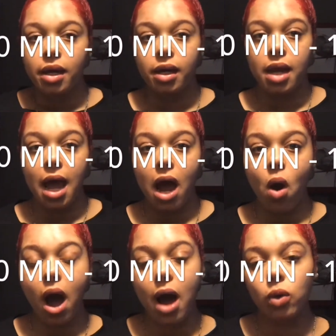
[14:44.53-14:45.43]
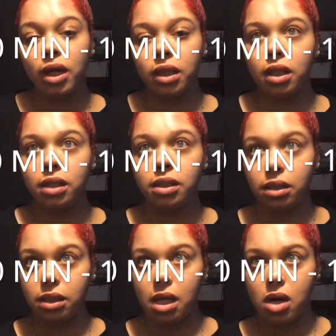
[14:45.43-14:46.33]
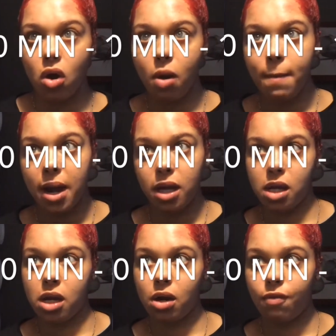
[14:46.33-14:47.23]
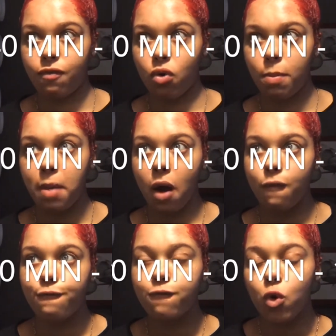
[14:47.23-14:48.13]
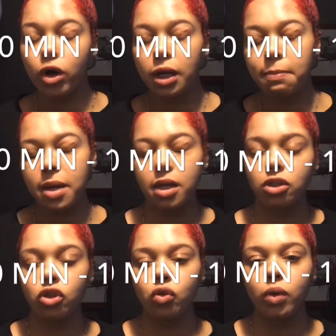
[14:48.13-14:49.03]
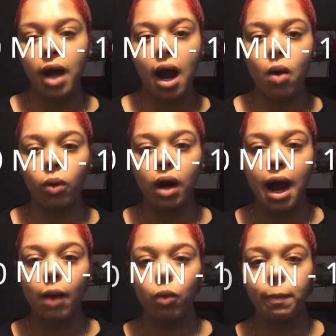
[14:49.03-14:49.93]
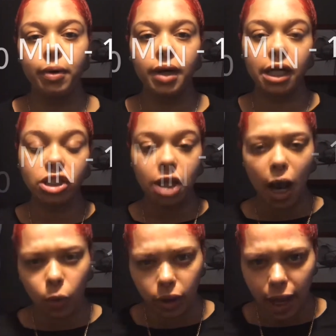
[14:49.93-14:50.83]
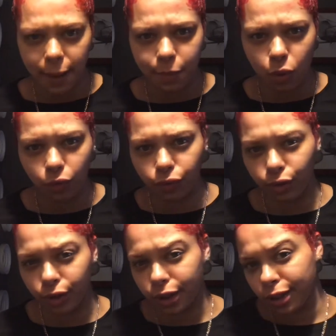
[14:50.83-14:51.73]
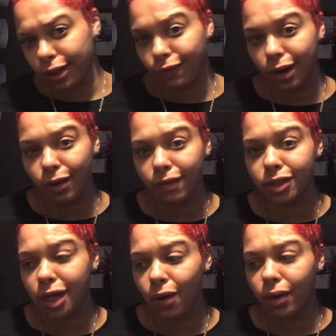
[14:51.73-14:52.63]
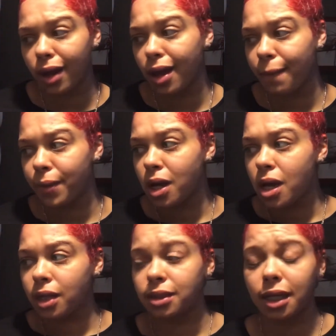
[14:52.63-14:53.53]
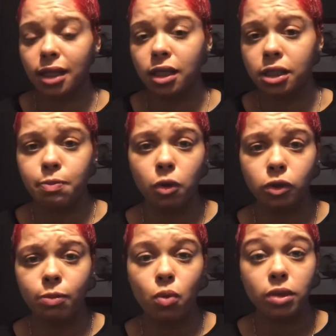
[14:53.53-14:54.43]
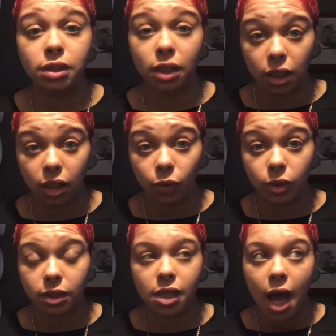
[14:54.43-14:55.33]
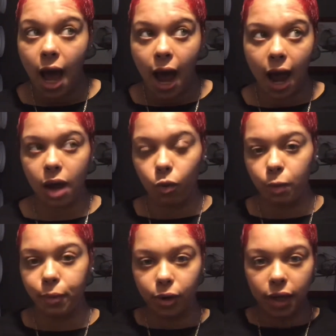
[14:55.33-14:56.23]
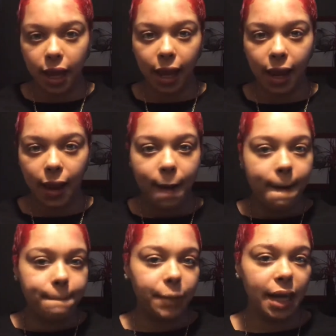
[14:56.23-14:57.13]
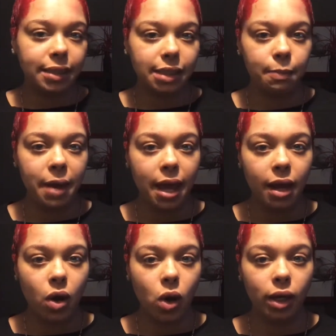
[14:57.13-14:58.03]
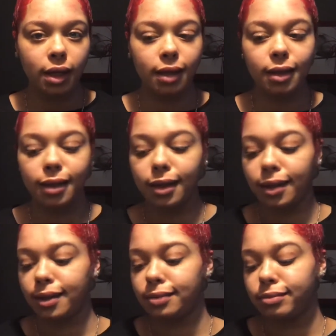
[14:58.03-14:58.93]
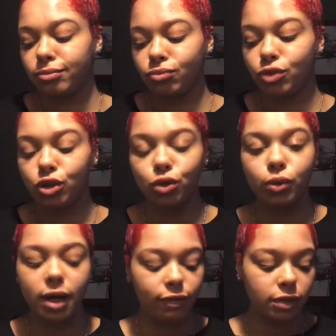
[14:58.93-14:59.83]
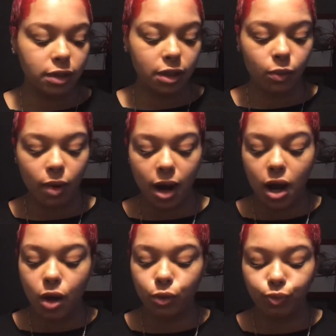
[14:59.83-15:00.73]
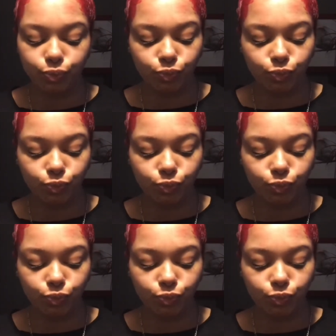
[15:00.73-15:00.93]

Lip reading: Now I'll let this sit on my hair for about 40 minutes to an hour. I will put a shower cap over it. If I don't have a shower cap, because I get the disposable ones, the clear ones, I will put a plastic bag on it and do whatever, sit around,